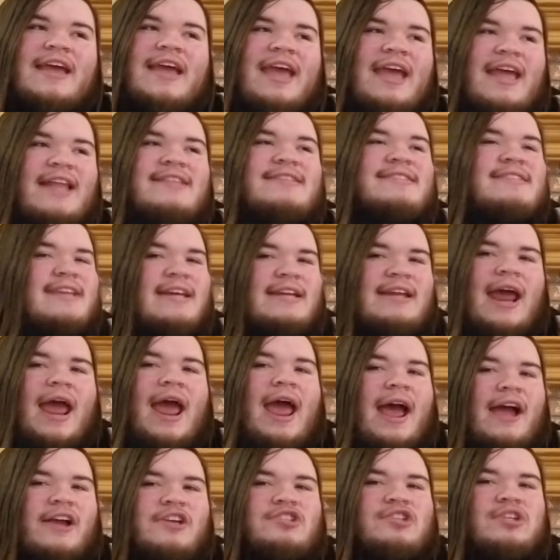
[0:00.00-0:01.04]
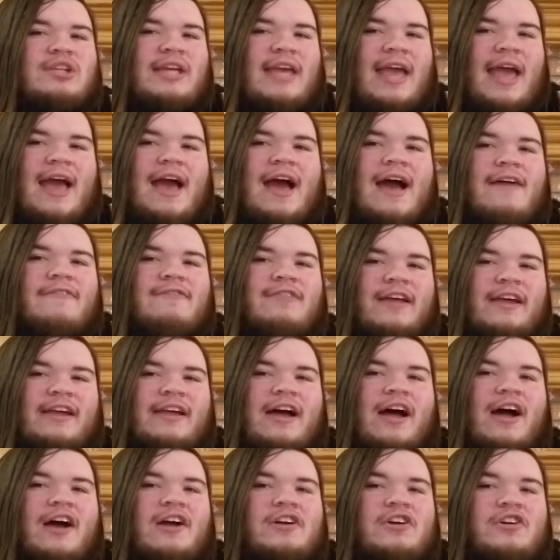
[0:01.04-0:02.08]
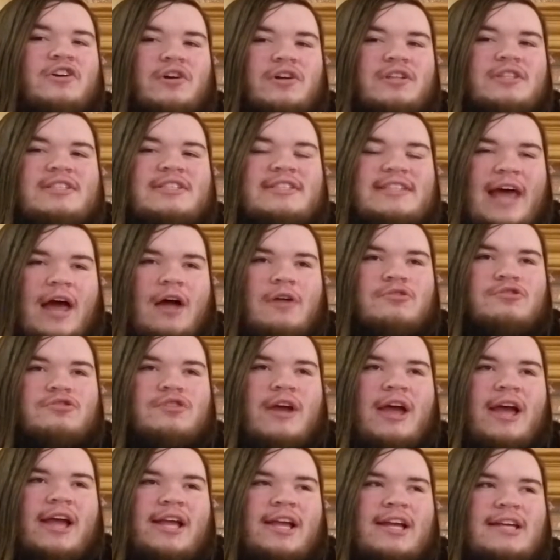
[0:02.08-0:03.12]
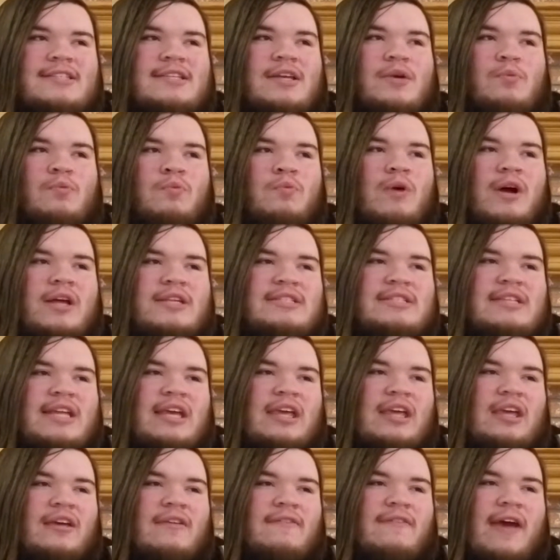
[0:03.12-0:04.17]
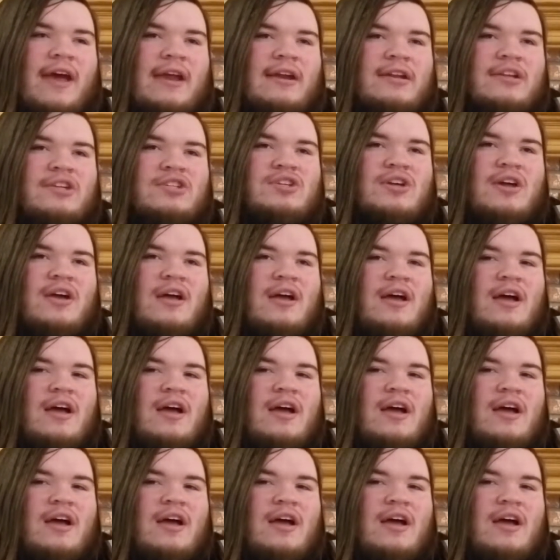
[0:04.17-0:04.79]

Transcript: it did actually have like a good soundtrack because it was taking advantage